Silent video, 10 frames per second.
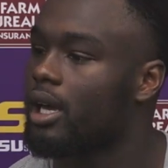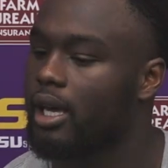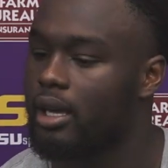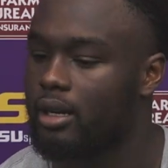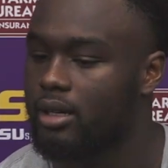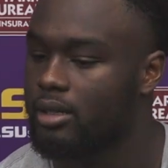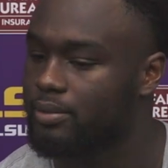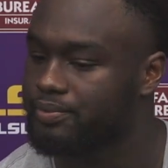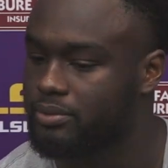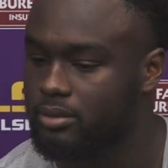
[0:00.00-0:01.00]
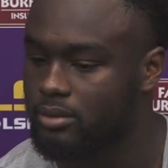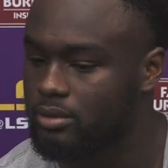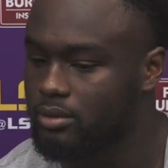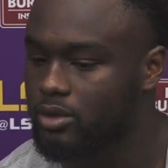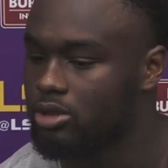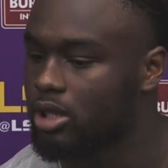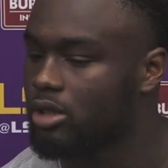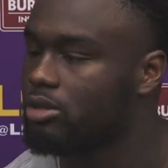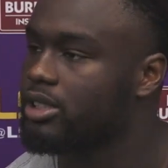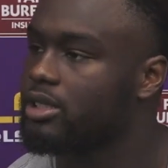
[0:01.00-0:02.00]
And, you
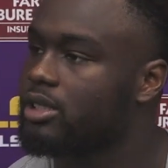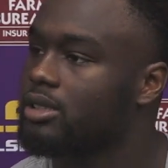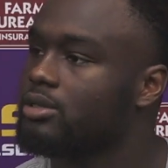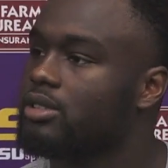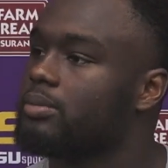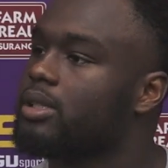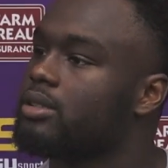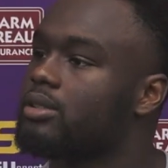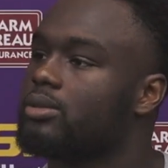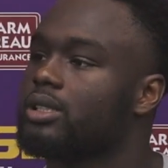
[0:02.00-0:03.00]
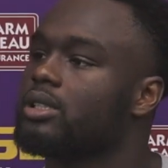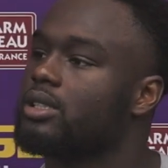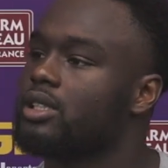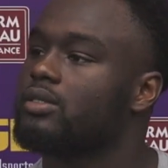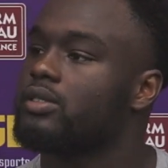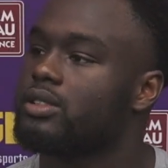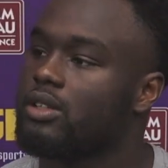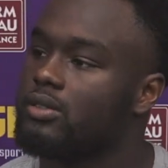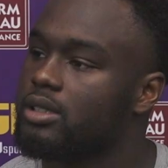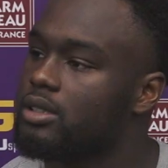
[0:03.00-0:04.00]
know, we're just building a really good defense
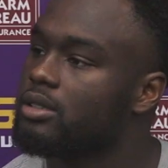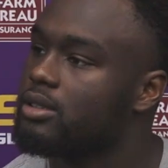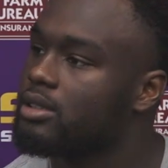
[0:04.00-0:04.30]
over here.